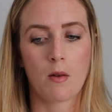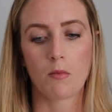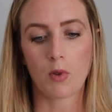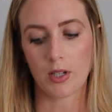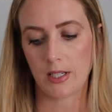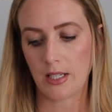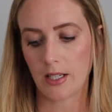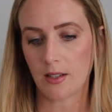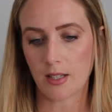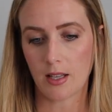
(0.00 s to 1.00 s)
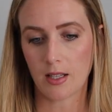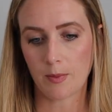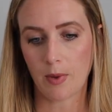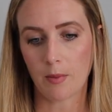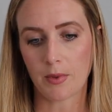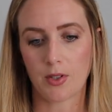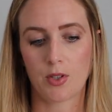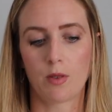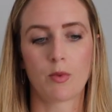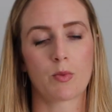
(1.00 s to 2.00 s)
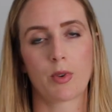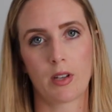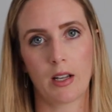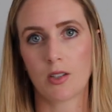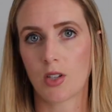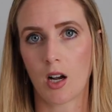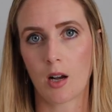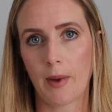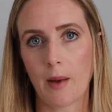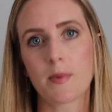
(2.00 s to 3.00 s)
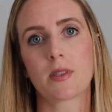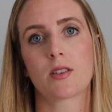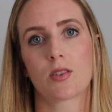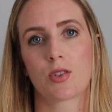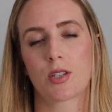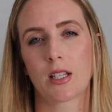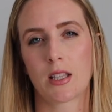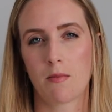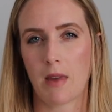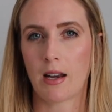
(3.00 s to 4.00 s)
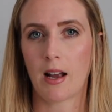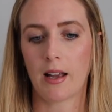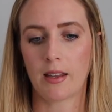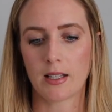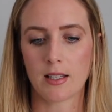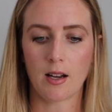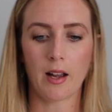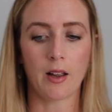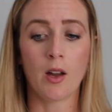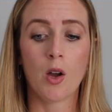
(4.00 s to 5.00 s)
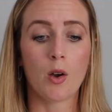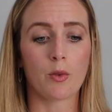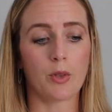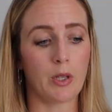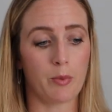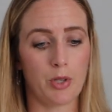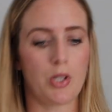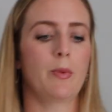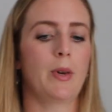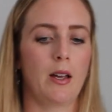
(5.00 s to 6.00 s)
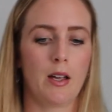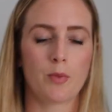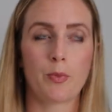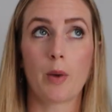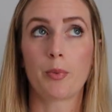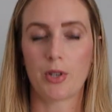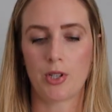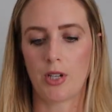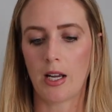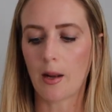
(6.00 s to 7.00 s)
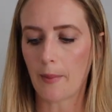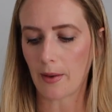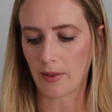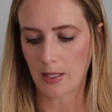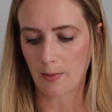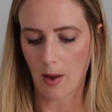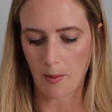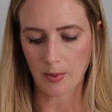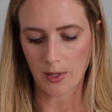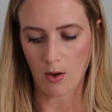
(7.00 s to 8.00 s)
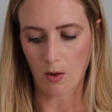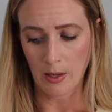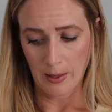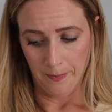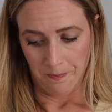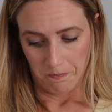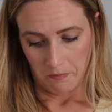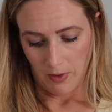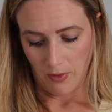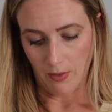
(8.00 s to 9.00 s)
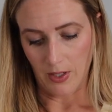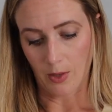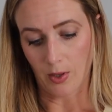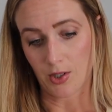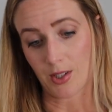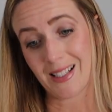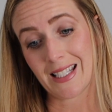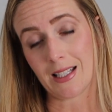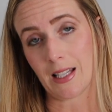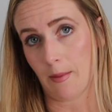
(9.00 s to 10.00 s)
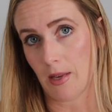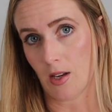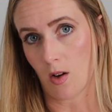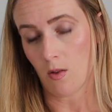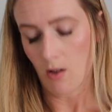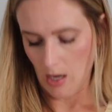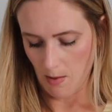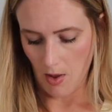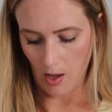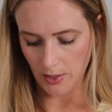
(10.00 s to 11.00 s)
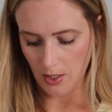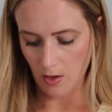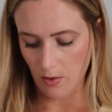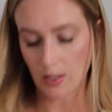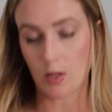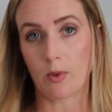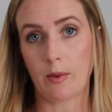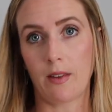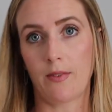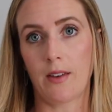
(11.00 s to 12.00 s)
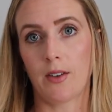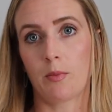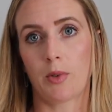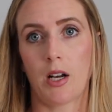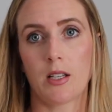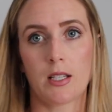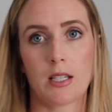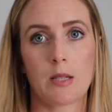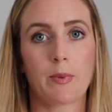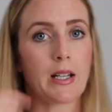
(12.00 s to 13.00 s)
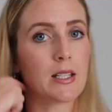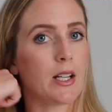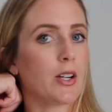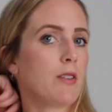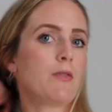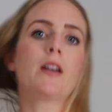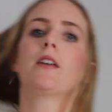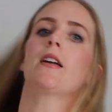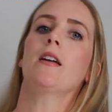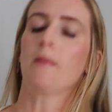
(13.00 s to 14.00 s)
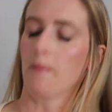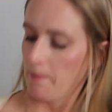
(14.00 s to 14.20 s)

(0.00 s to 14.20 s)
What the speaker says: more details on this pump, there's so much more that I could talk about, but these are just like the main highlights that I really appreciate about this pump. So if you have any questions, let me know. Also, this is one of my favorite bras. This is by Dairy Fairy.